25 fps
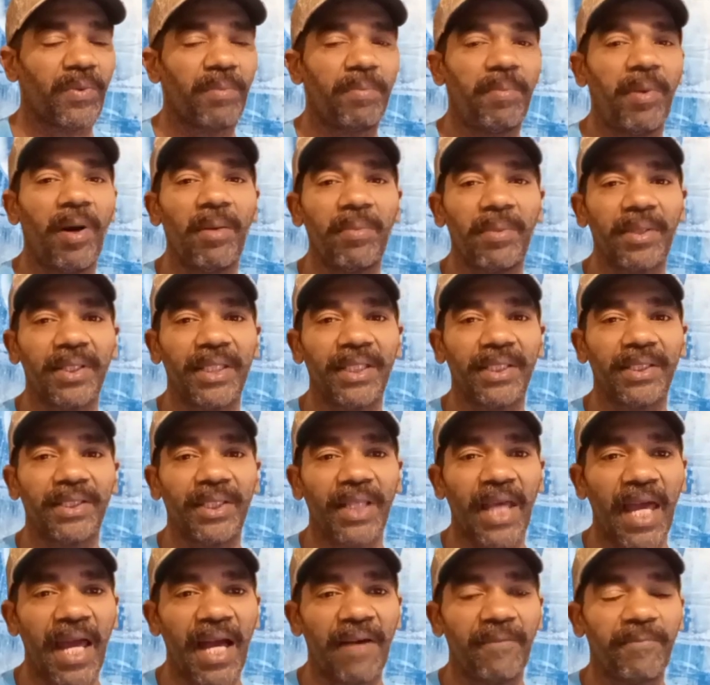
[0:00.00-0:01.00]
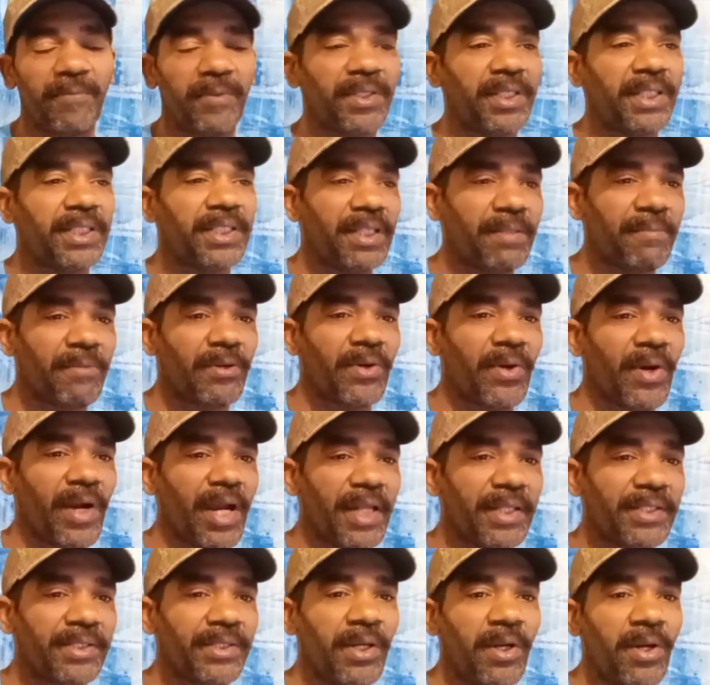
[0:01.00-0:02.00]
Republicans have what the
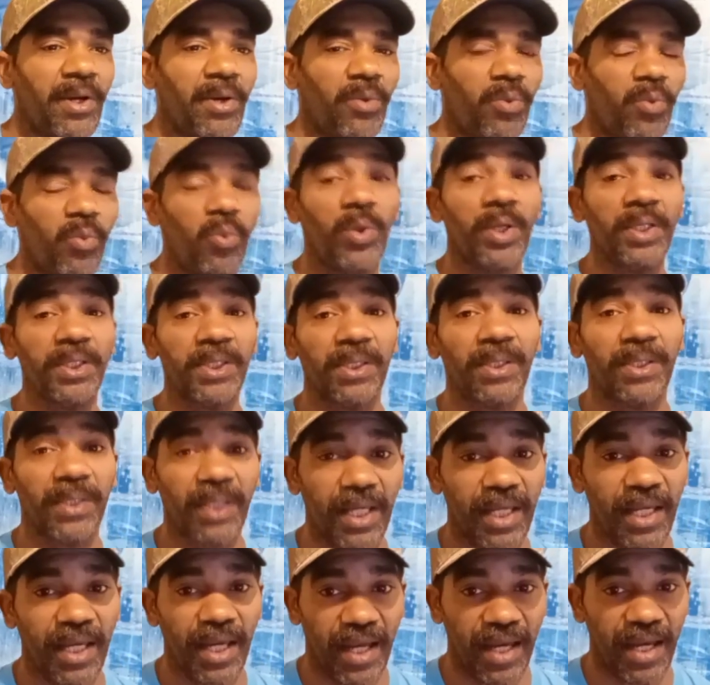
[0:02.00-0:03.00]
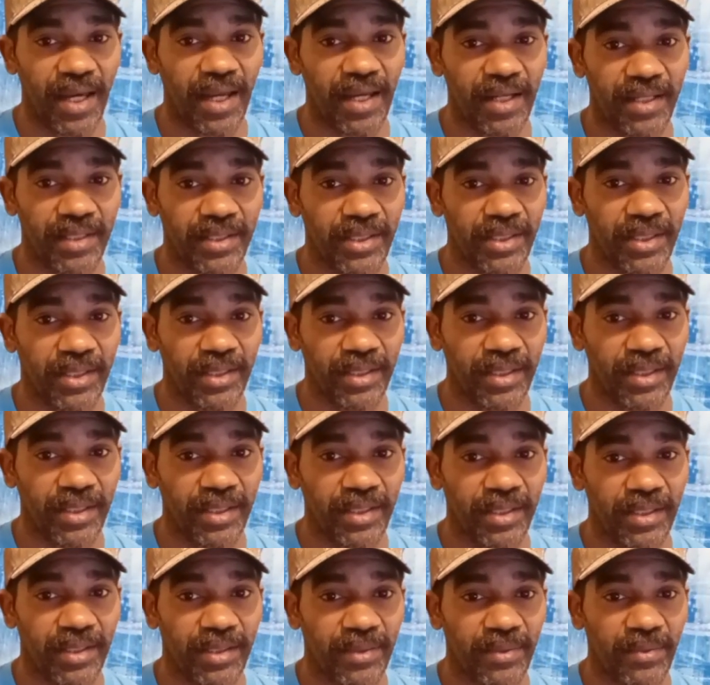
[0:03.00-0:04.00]
Democrats wish they had
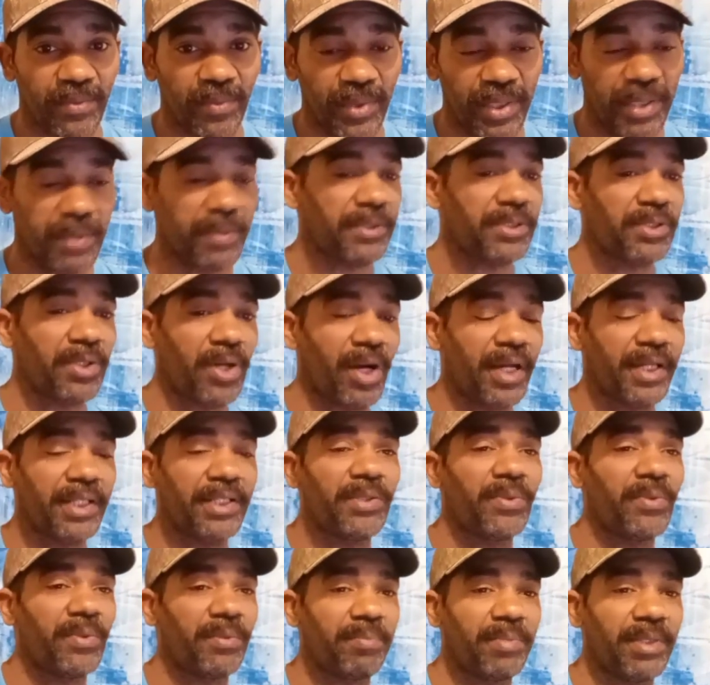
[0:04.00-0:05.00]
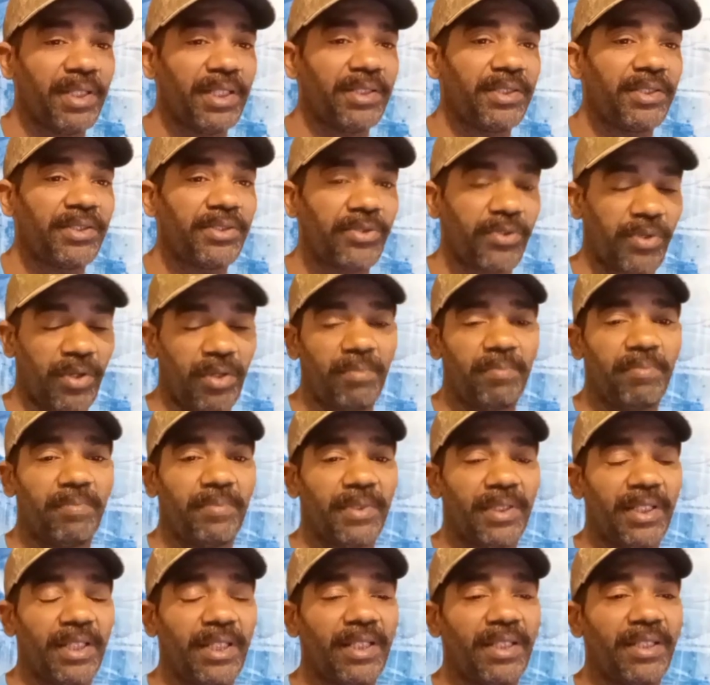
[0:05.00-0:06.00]
when they were trying to impeach Trump.
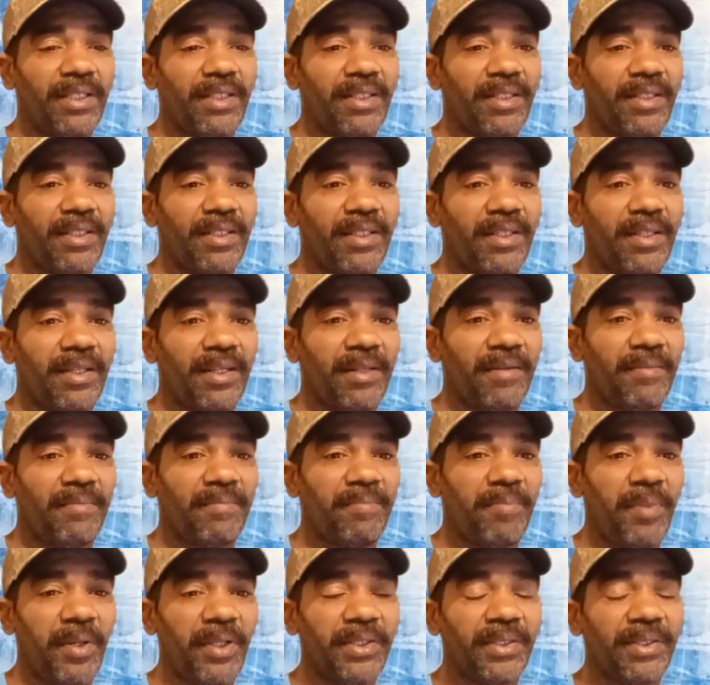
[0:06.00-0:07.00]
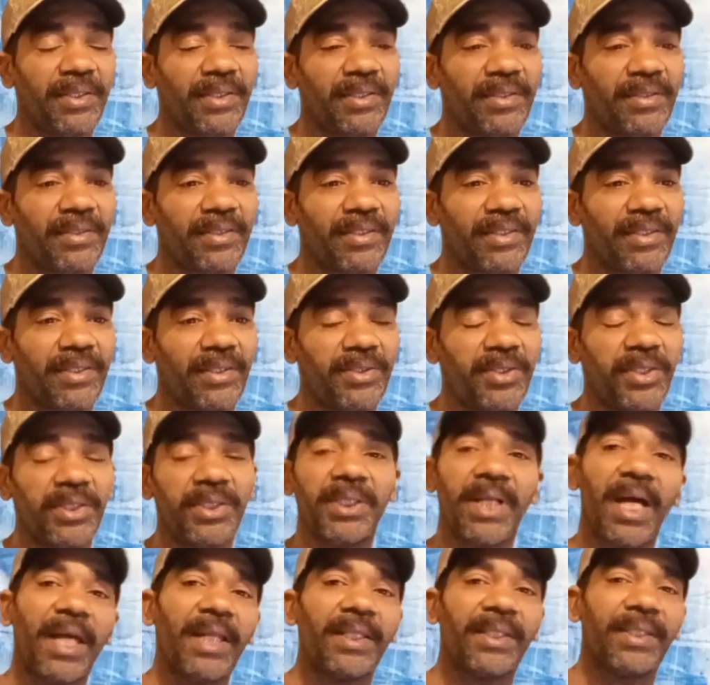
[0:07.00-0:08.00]
But they're
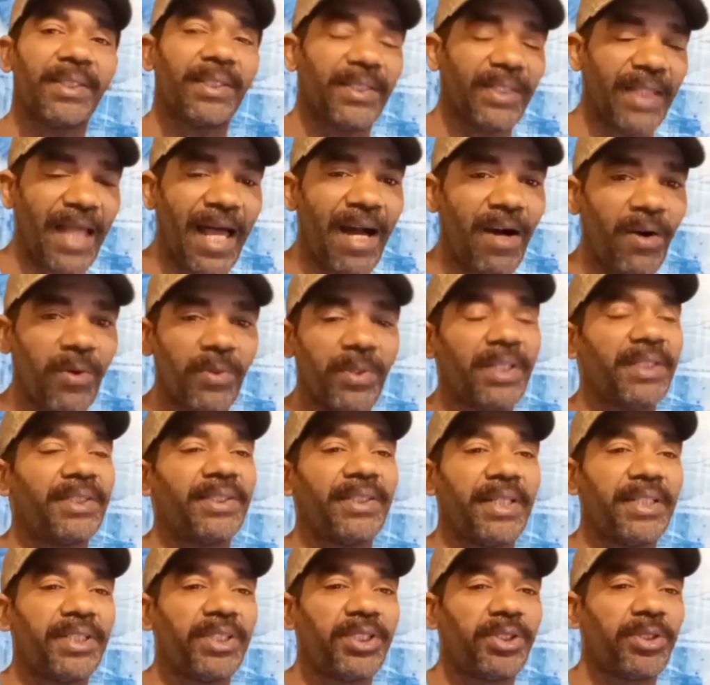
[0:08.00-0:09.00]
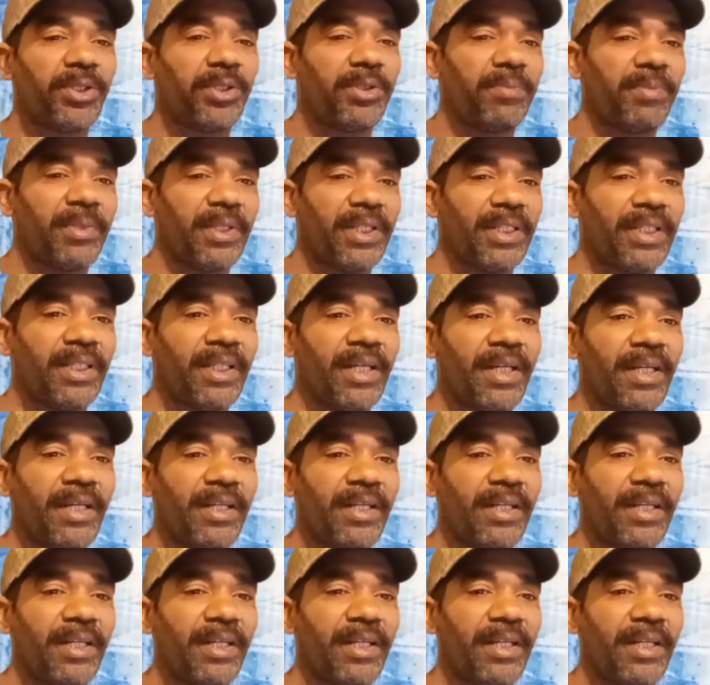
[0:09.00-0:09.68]
just not loud as they should be.